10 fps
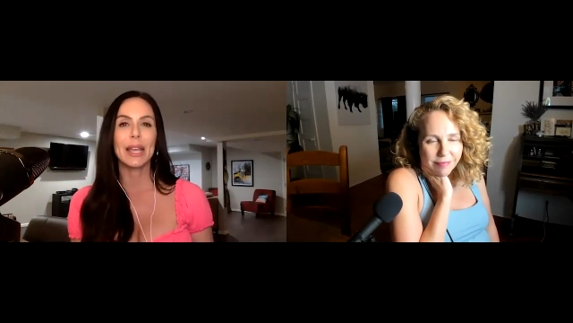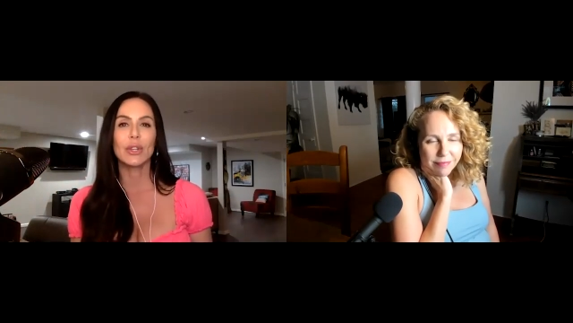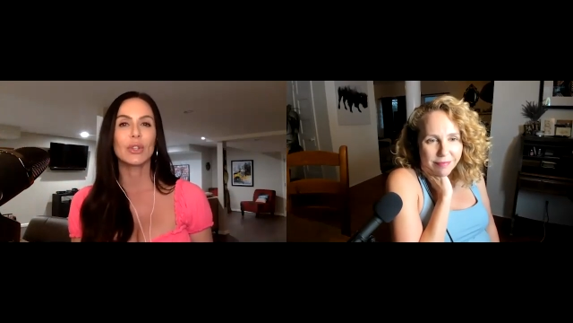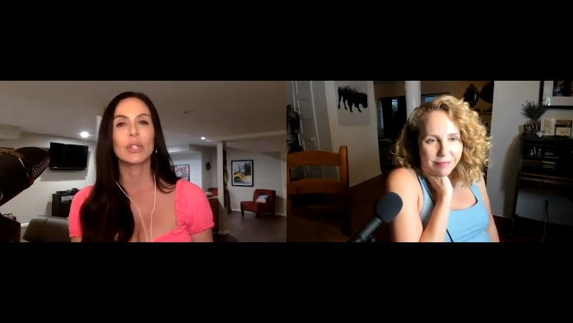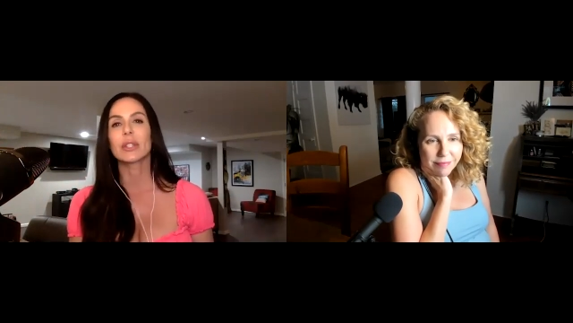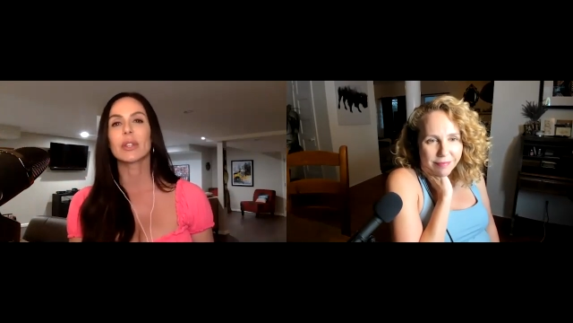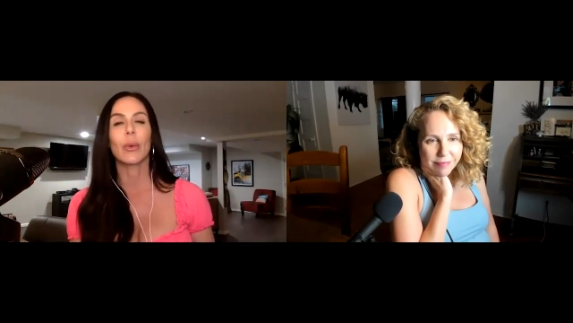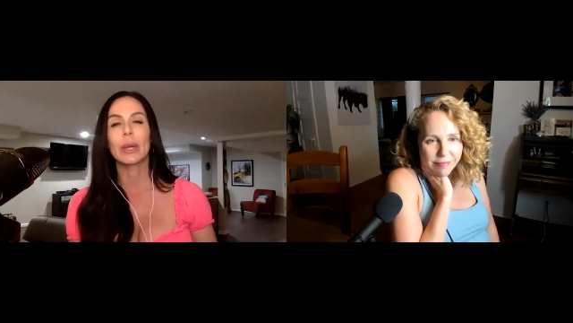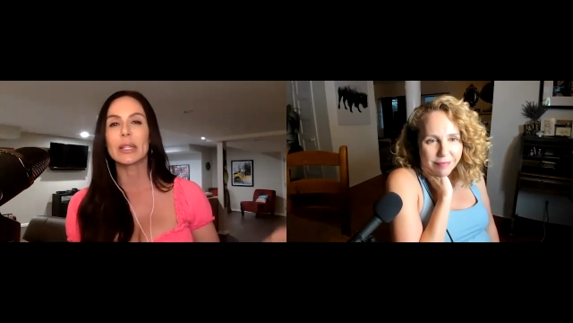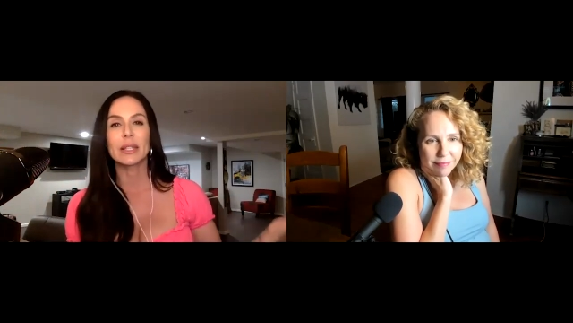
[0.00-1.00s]
Speaker 1: and you just
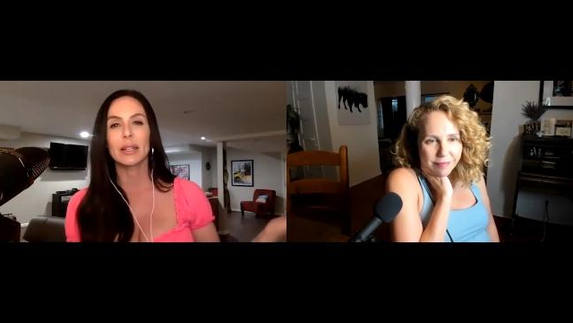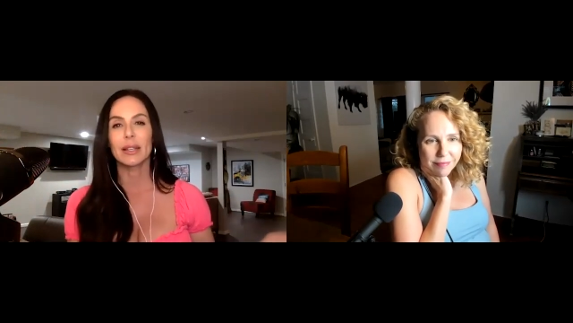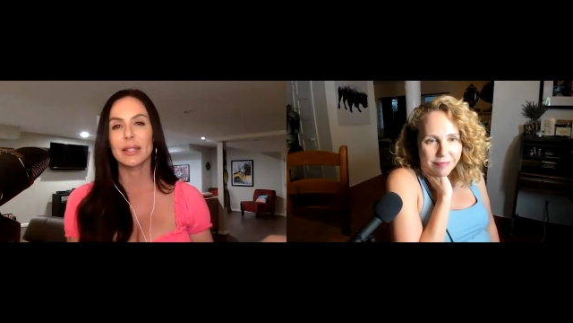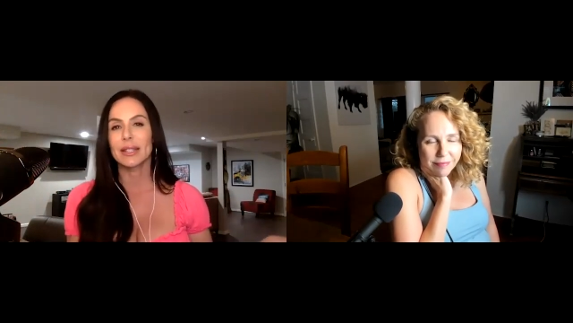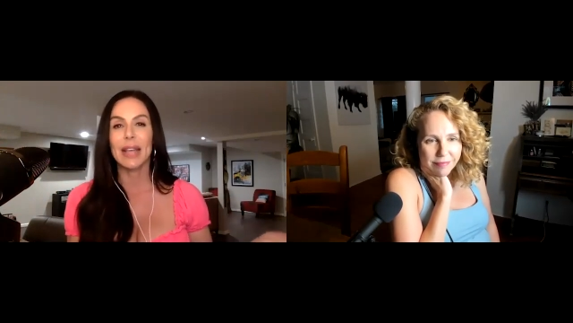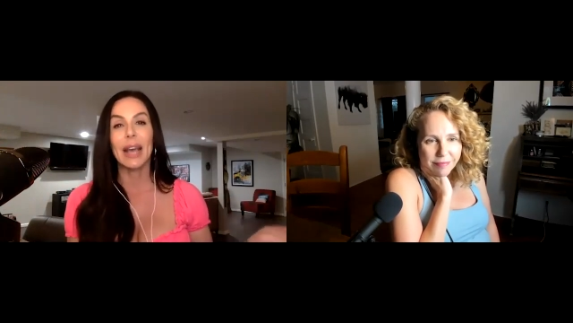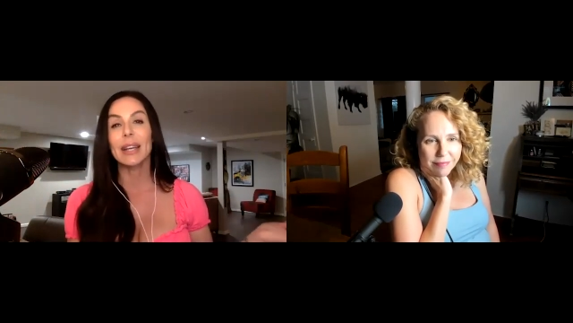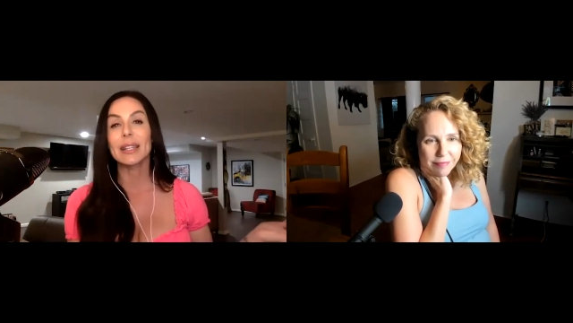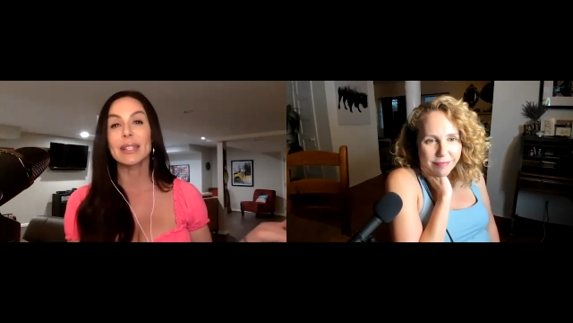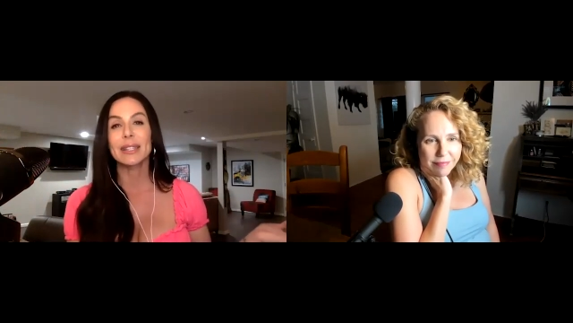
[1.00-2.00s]
go into sex.
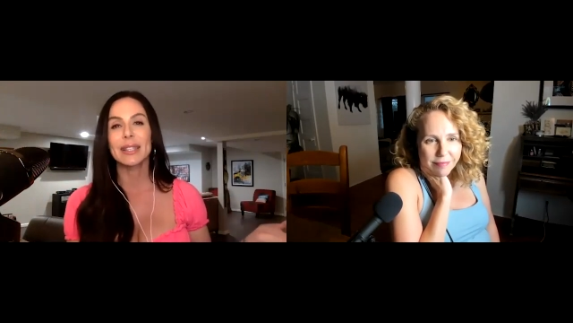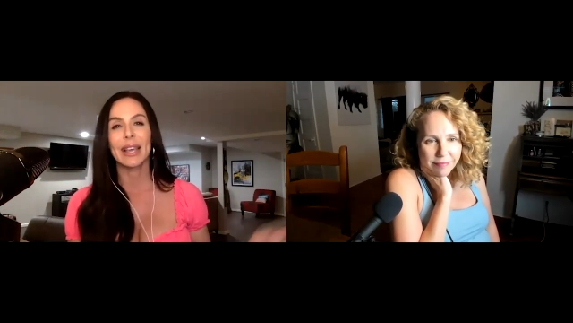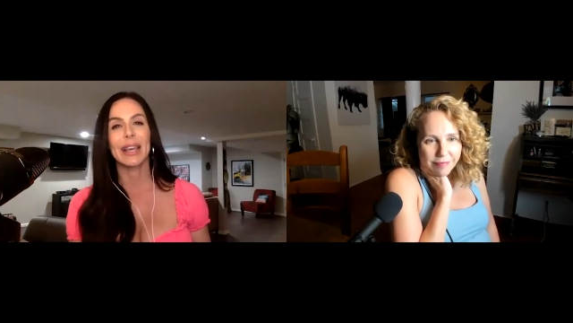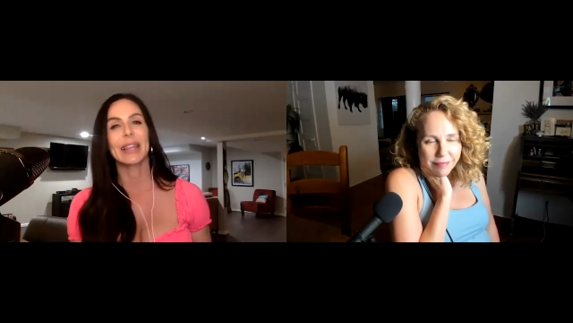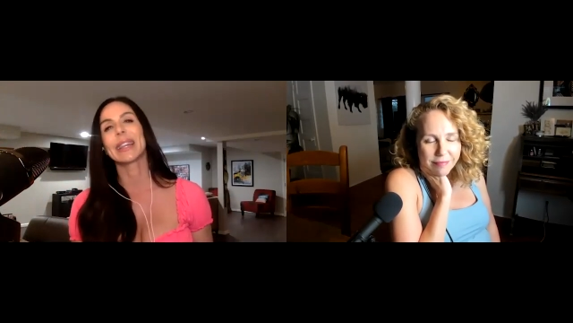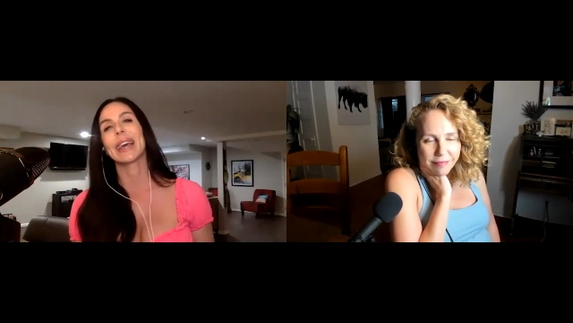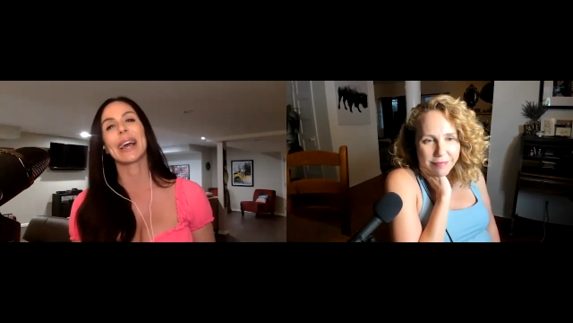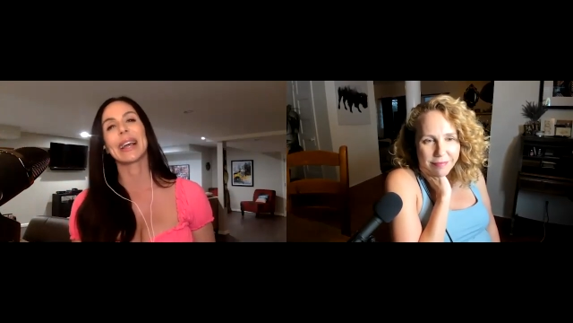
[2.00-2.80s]
And mm-hmm. I